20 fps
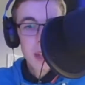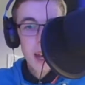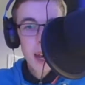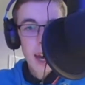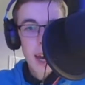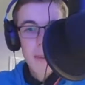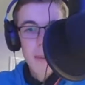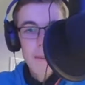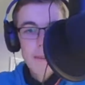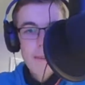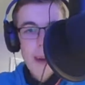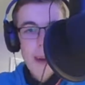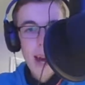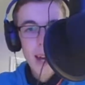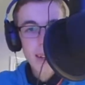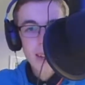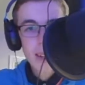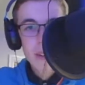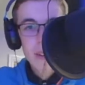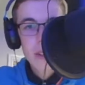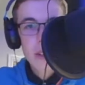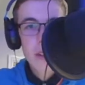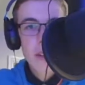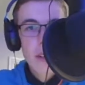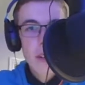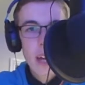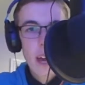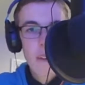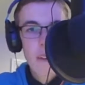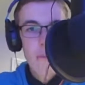and back
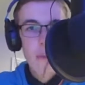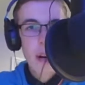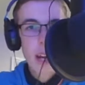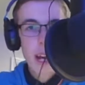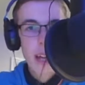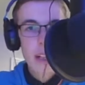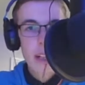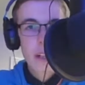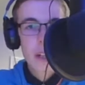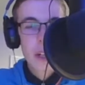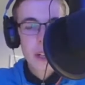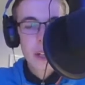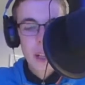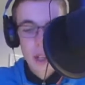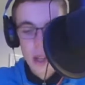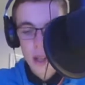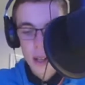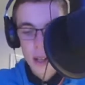to the F1 action.